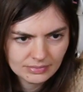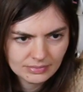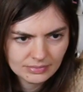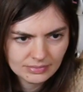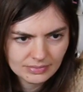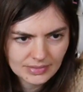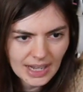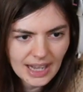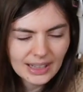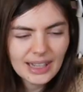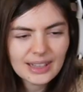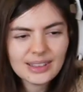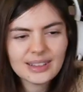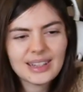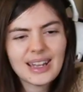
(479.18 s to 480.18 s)
You want to talk I
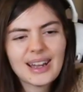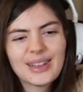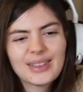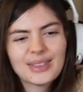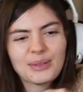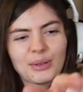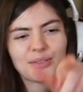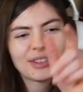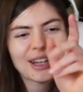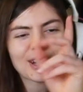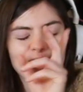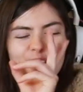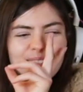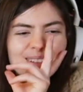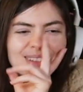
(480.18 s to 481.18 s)
like, yeah, talk the
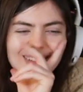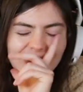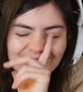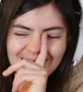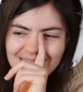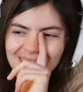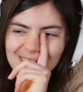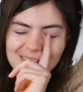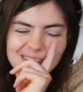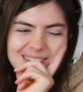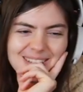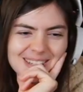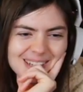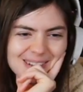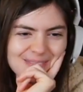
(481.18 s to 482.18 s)
reflection. there we go. Now?
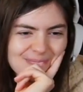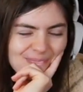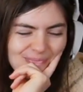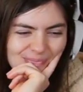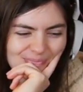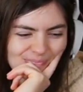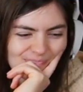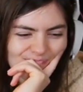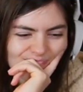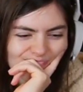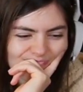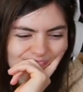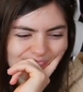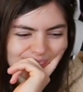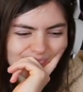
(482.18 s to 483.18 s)
He's. What now
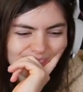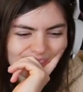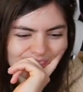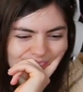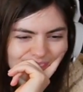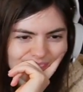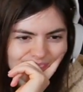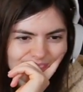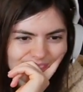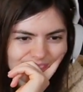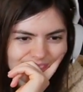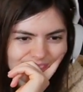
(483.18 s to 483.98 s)
is you give me the body